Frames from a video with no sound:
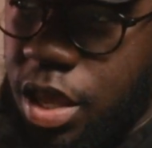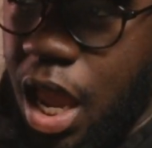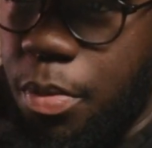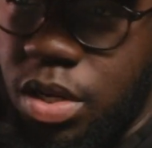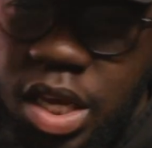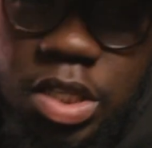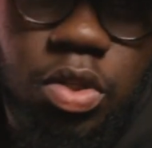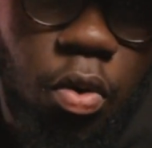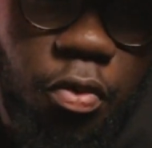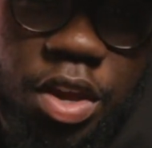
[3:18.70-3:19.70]
the camera tends
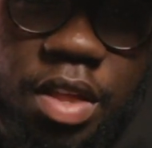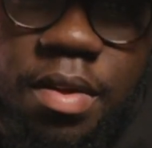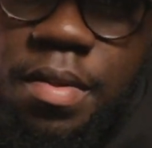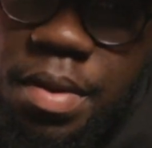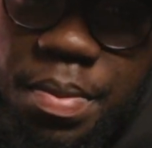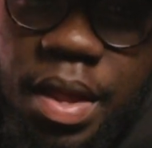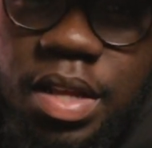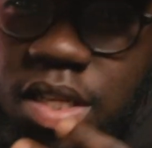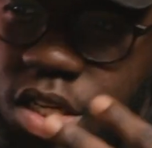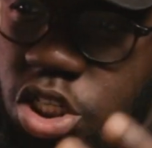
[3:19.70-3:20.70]
to overheat, and that is an